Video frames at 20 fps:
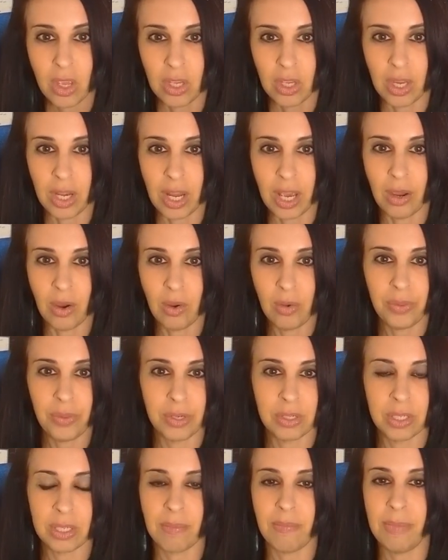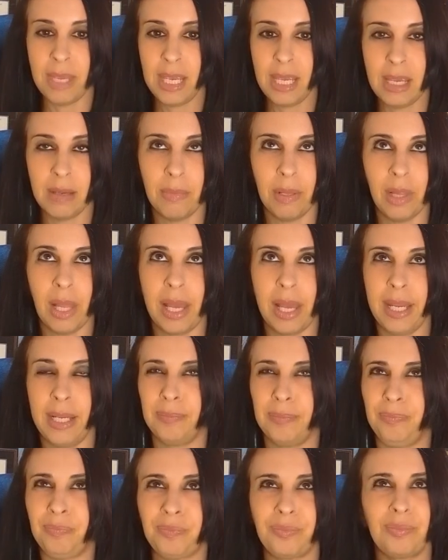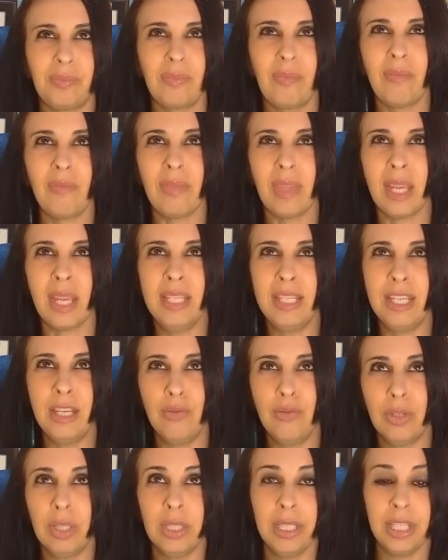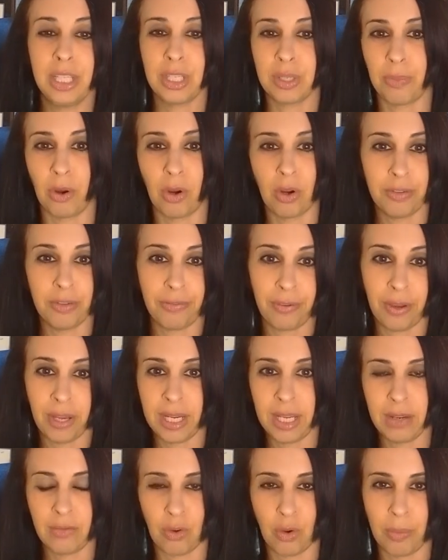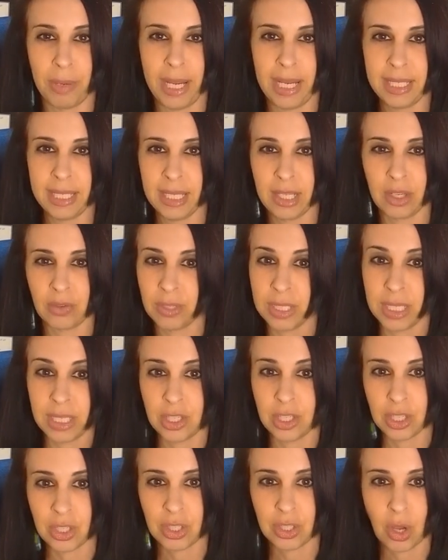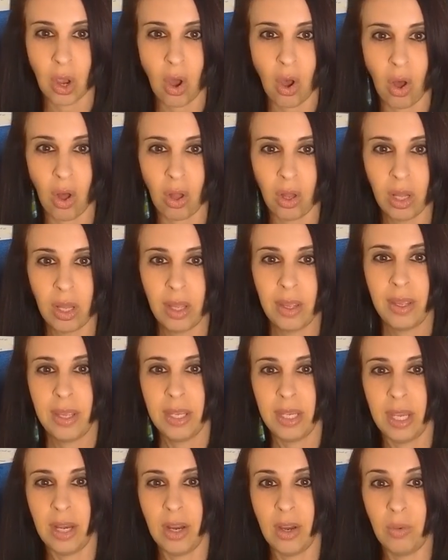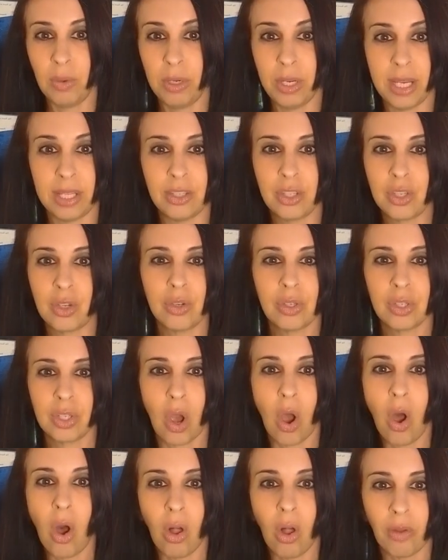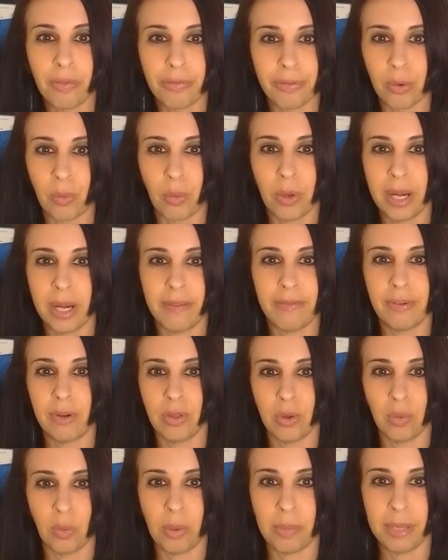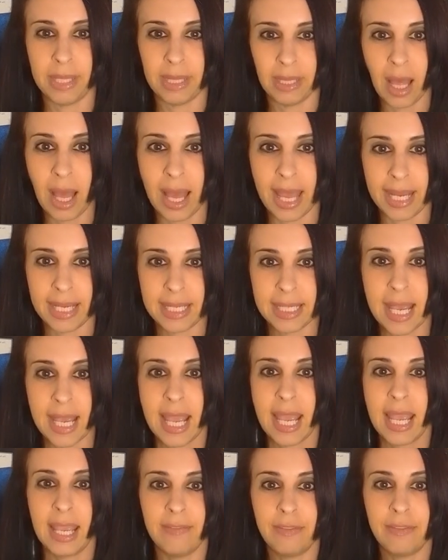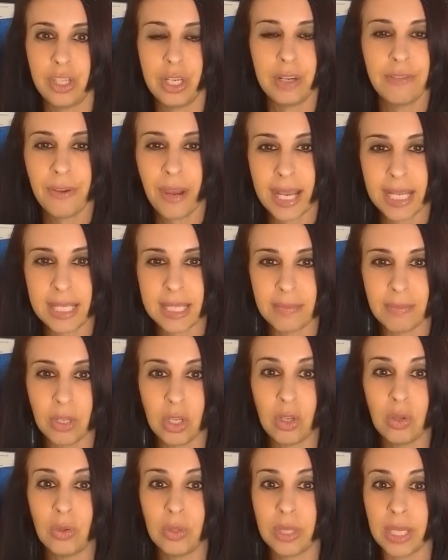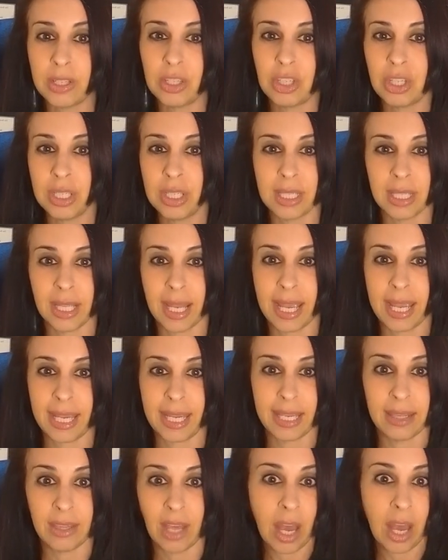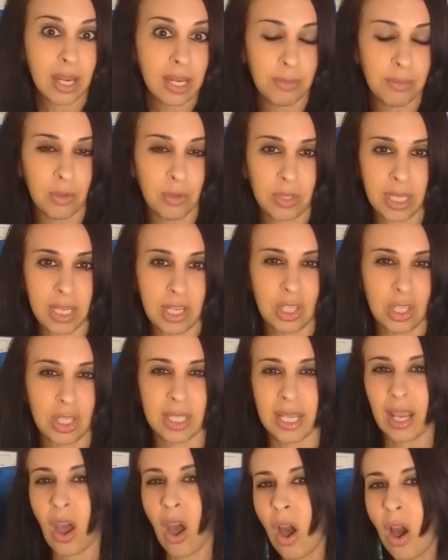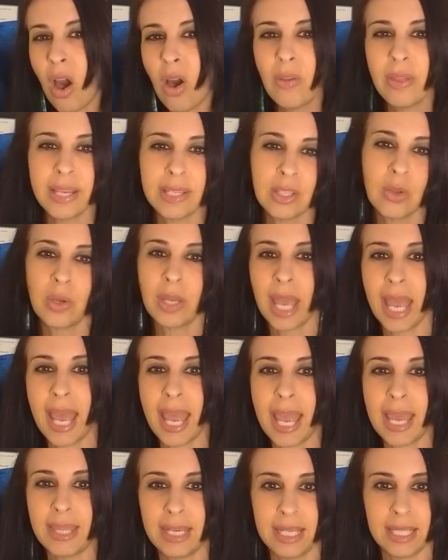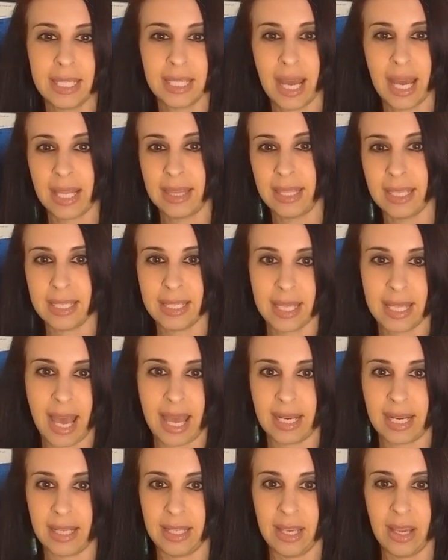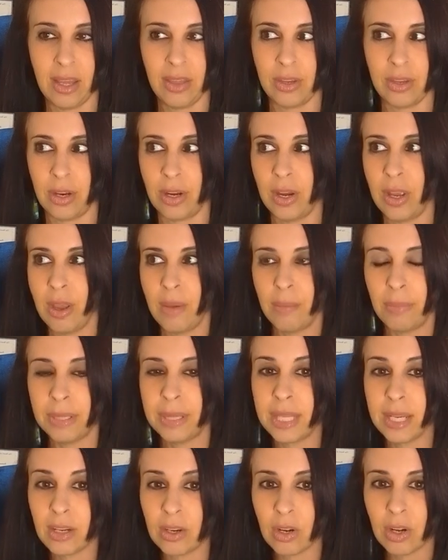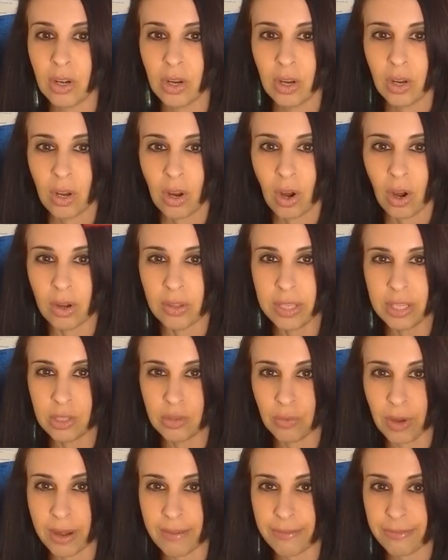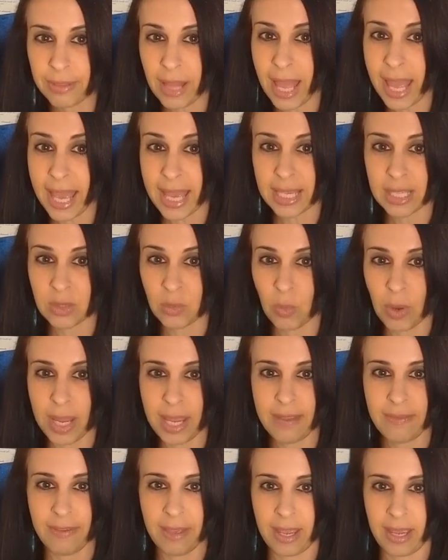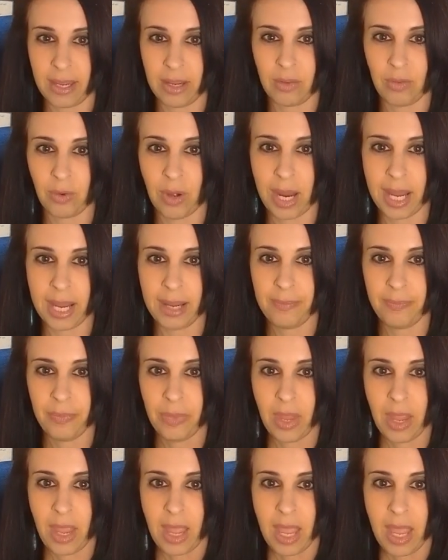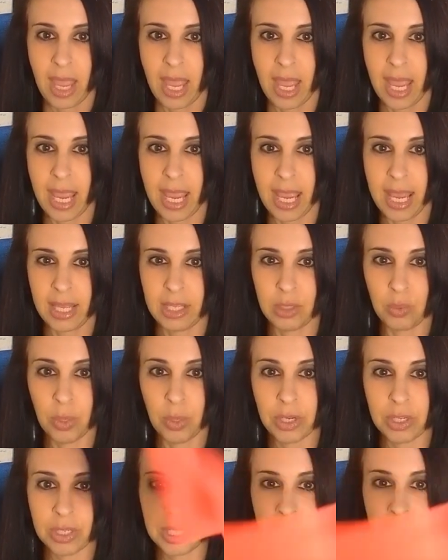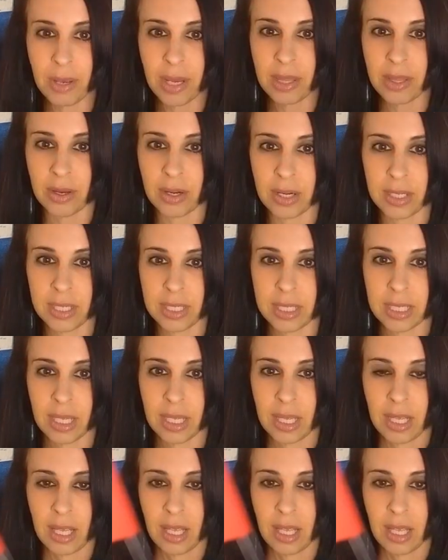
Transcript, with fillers: You know, there's a meme like, is he really smart, funny, and romantic, or is he just tall? You know, and insert tall for whatever the woman likes. If she finds him cute, then she's like, in the honeymoon stage, she's like, oh, that's okay that he's not this, that, and the other. But there are these red flags waving, right? And what are some others?